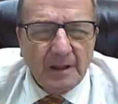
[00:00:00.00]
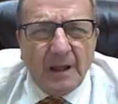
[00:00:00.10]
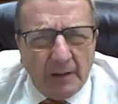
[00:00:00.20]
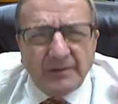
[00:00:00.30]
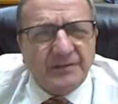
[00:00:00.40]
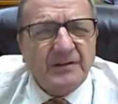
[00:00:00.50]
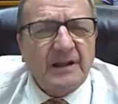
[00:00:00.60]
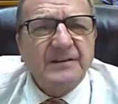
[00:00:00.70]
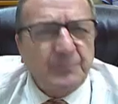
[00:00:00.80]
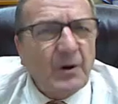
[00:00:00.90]
I mean that's a
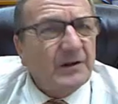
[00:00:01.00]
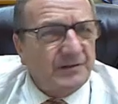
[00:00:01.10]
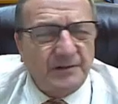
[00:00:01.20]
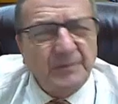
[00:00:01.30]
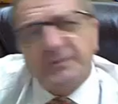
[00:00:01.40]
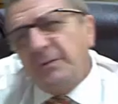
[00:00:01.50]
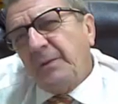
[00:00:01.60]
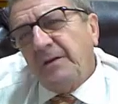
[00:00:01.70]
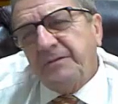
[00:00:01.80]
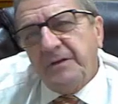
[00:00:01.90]
nice process. I mean, so you
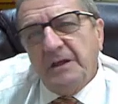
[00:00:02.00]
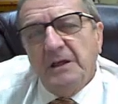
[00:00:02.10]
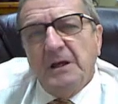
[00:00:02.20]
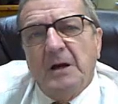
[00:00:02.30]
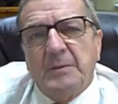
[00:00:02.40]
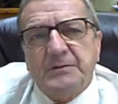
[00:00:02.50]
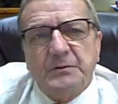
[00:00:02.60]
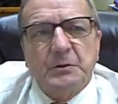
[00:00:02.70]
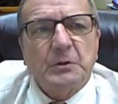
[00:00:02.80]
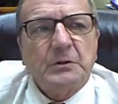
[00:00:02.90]
pay a fee, but you
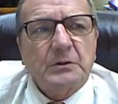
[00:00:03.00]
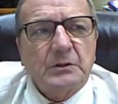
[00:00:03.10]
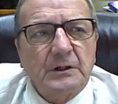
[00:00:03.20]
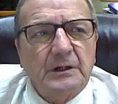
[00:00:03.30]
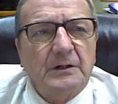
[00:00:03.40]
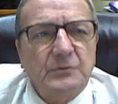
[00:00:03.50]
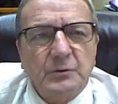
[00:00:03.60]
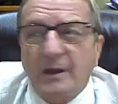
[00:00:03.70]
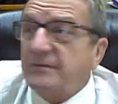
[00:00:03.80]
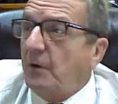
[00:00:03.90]
look. You
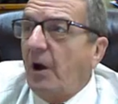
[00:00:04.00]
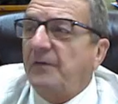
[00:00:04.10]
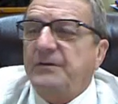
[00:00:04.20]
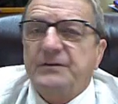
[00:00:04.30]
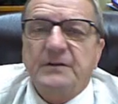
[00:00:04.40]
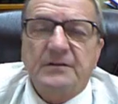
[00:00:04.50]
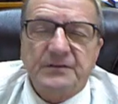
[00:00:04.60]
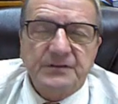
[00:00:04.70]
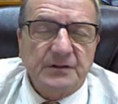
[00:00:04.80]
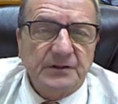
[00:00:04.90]
have an office, you have
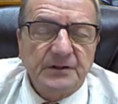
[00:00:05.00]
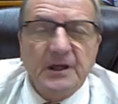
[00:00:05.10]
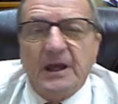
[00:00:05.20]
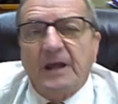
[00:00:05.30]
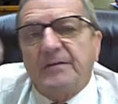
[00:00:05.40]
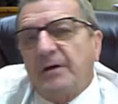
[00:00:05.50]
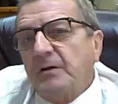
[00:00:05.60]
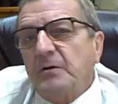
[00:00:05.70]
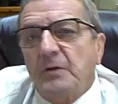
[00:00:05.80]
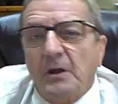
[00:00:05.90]
facility, and you have
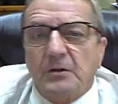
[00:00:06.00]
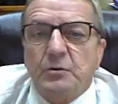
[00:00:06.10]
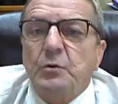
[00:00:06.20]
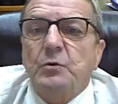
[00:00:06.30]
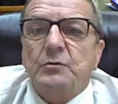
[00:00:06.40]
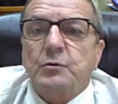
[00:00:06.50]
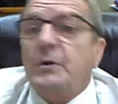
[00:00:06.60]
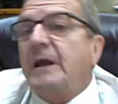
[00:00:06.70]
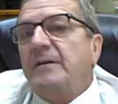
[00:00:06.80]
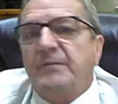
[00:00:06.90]
other new creative